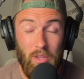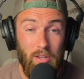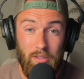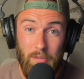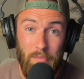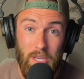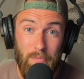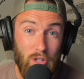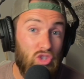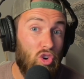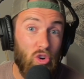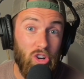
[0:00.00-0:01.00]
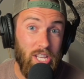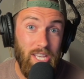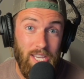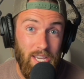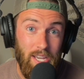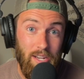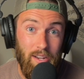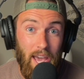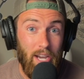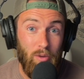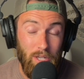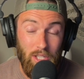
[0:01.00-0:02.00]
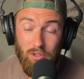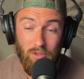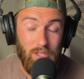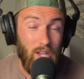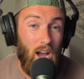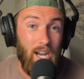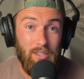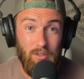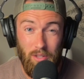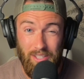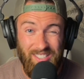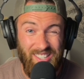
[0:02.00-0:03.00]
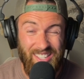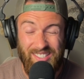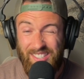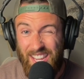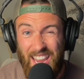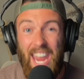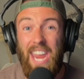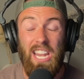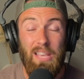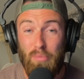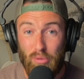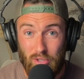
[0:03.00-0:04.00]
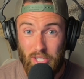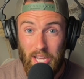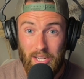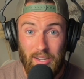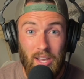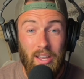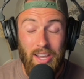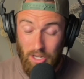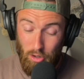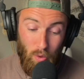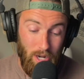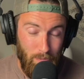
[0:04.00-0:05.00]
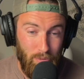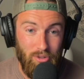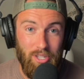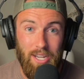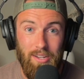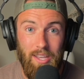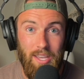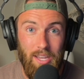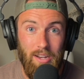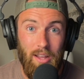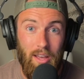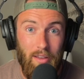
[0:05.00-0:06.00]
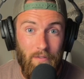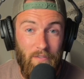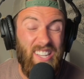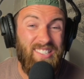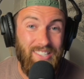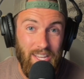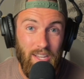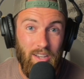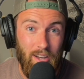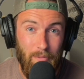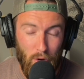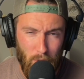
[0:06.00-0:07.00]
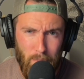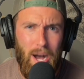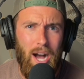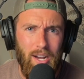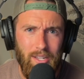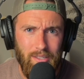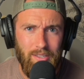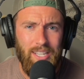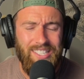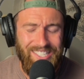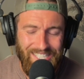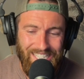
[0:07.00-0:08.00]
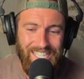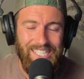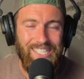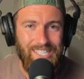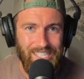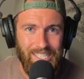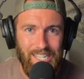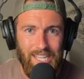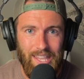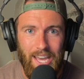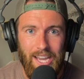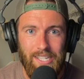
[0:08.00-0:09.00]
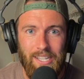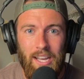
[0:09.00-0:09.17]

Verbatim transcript: It's going to be a majority in equities or stocks. So let's say, say eighty percent and twenty percent in fixed income or bonds, C Ds, things like that.